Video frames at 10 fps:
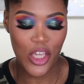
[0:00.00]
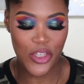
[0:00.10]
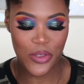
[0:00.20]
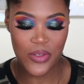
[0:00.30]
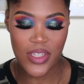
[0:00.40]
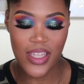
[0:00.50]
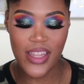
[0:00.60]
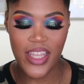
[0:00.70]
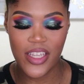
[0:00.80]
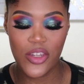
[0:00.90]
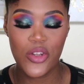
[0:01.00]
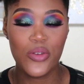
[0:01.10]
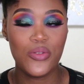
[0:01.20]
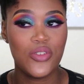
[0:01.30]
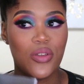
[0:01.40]
using the
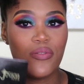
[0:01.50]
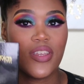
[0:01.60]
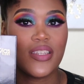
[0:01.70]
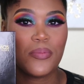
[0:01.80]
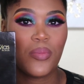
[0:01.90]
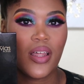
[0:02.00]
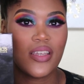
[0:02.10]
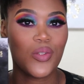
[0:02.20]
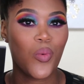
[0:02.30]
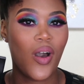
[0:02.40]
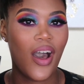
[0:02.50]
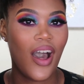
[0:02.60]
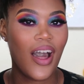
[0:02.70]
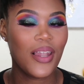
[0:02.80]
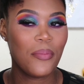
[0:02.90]
new Juvia'S
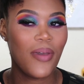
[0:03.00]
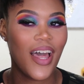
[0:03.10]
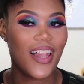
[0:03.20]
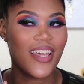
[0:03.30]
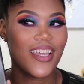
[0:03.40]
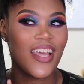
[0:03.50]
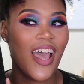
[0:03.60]
sPlaceWahala palette.